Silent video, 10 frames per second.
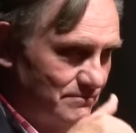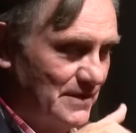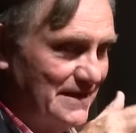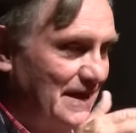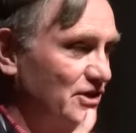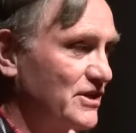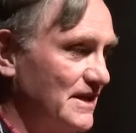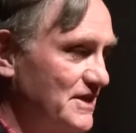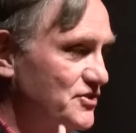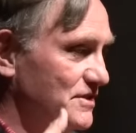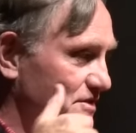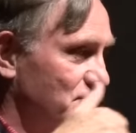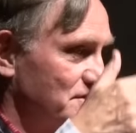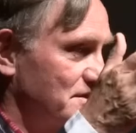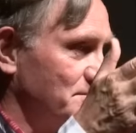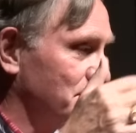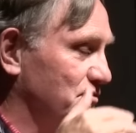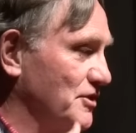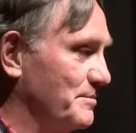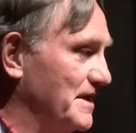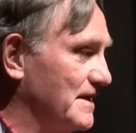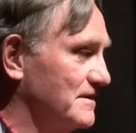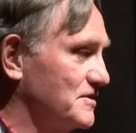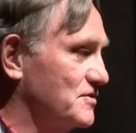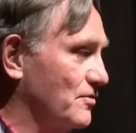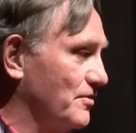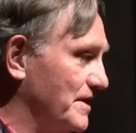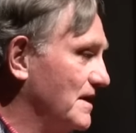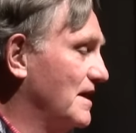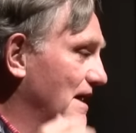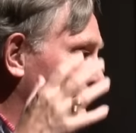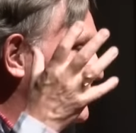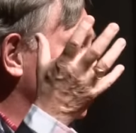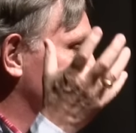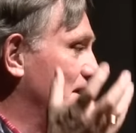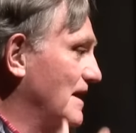by calculations, just to jump ahead in the story, our building